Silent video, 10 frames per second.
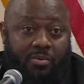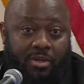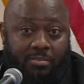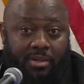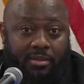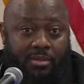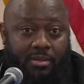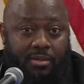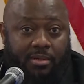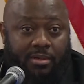well-being,
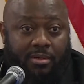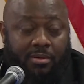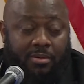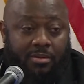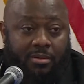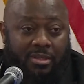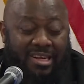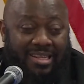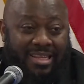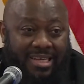
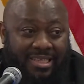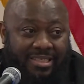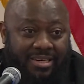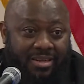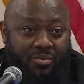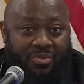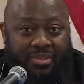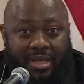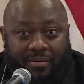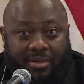not necessarily
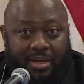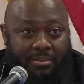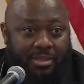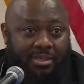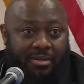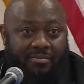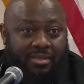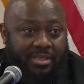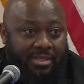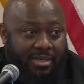without the absence of a
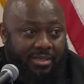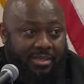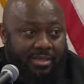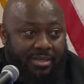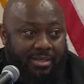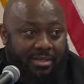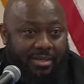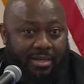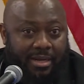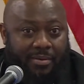disease.
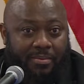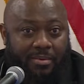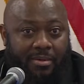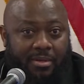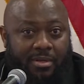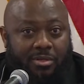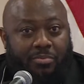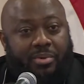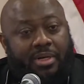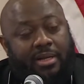Now, you
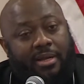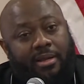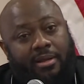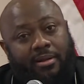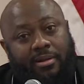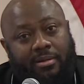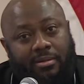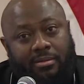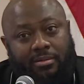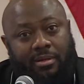bring that in,
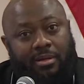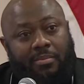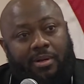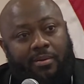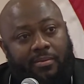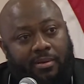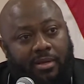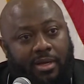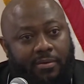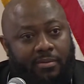talk about
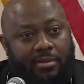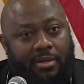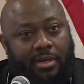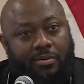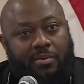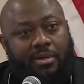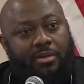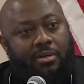health equity.